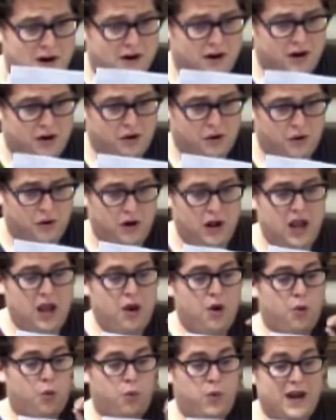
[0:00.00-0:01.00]
miracle,
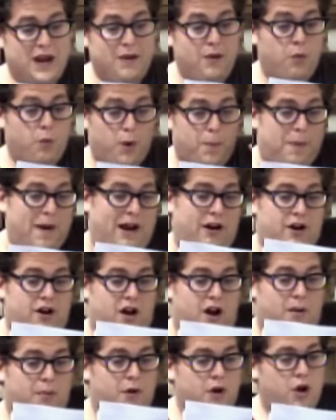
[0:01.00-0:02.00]
we were
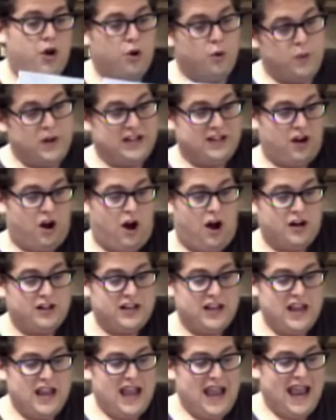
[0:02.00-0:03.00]
paired up, we
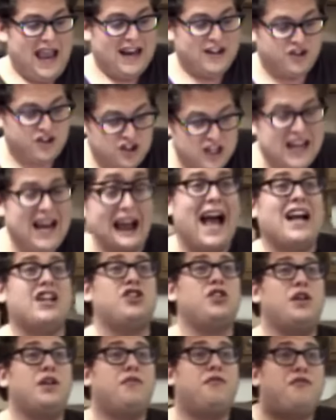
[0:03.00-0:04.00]
talked, and she
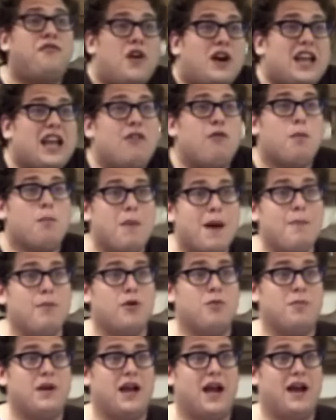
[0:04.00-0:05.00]
actually fucking
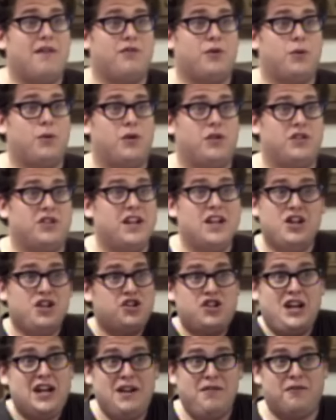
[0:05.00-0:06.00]
remembered me afterwards.
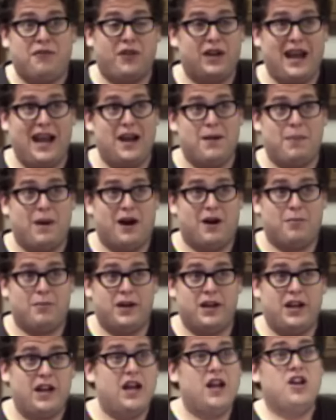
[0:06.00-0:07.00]
She didn't forget
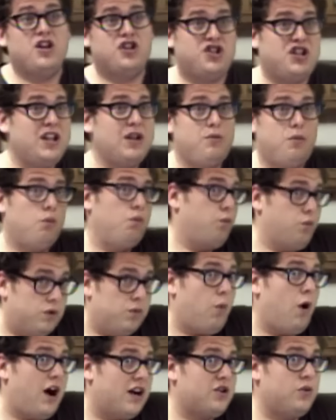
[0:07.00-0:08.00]
about me. We
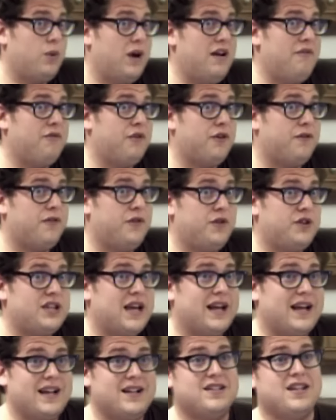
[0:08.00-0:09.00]
walked away for a few
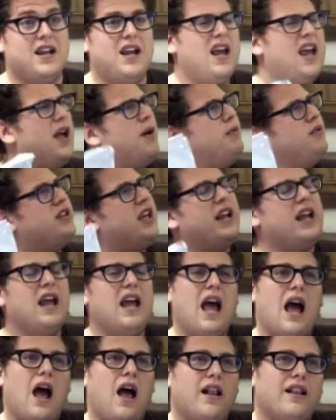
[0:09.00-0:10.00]
seconds and was like,
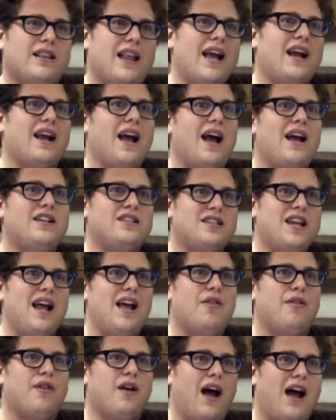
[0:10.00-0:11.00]
that guy,
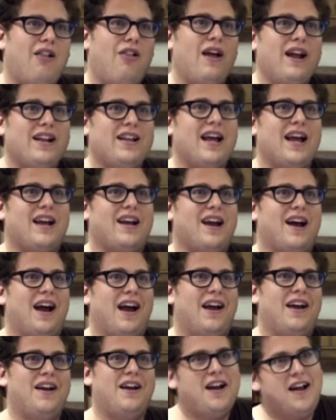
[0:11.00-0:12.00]
Seth, I like that
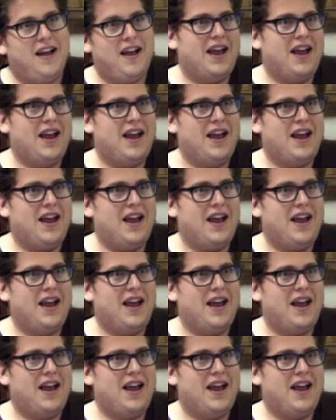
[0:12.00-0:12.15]
guy.